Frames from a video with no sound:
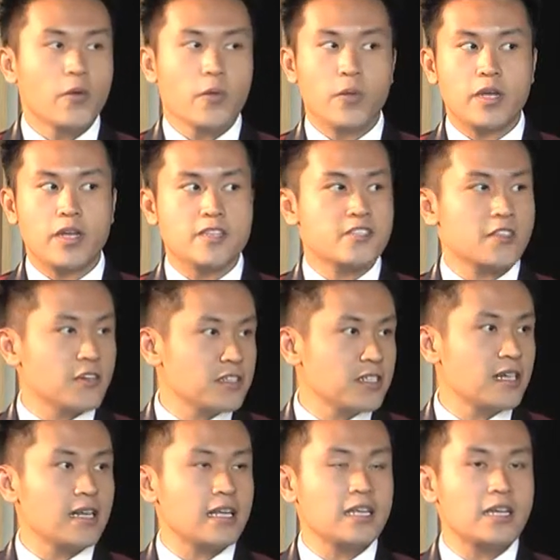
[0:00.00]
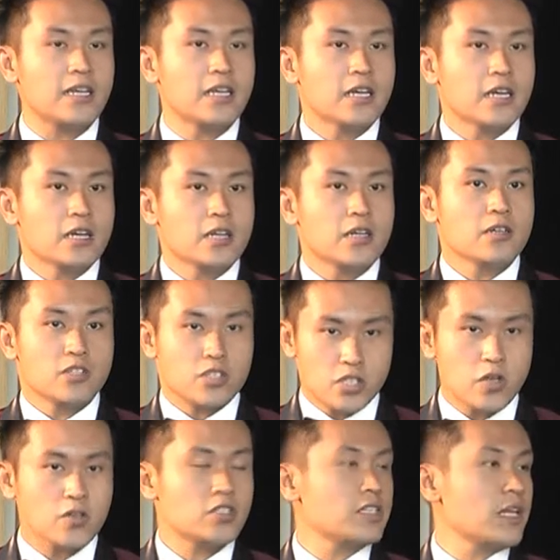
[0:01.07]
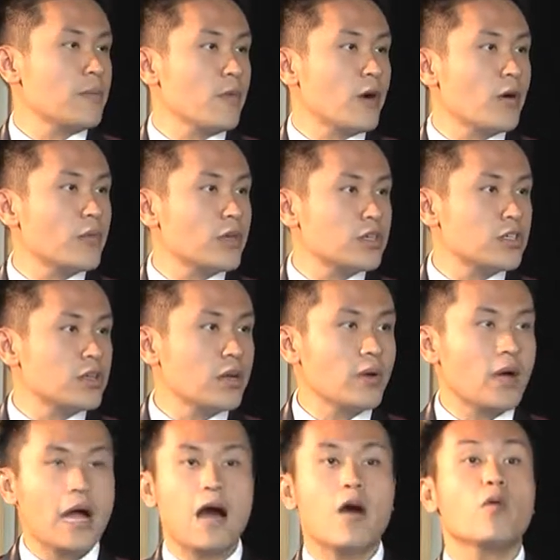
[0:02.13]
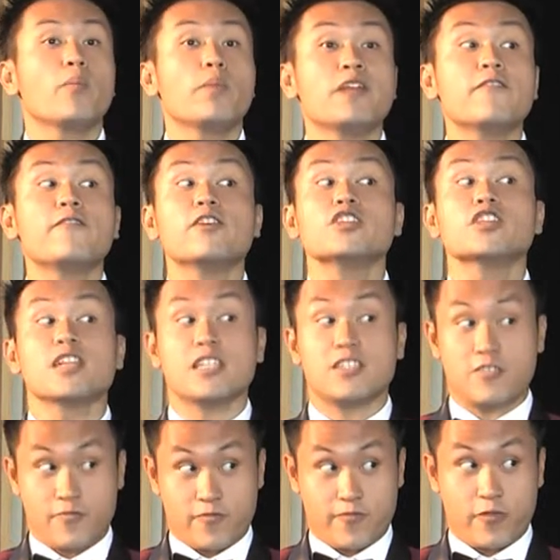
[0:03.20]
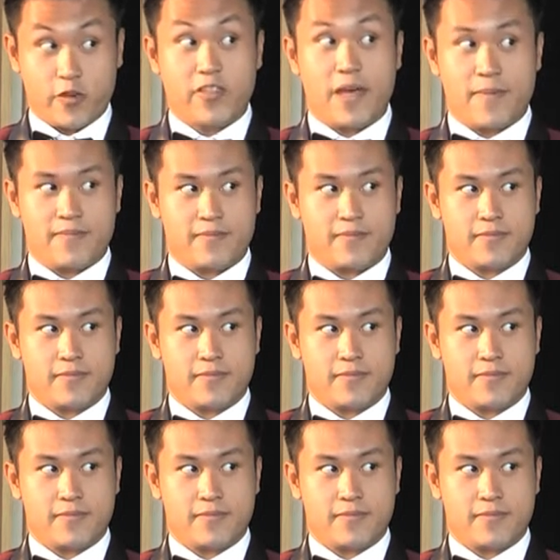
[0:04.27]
we can certainly show to them what we do and how beneficial it is for them.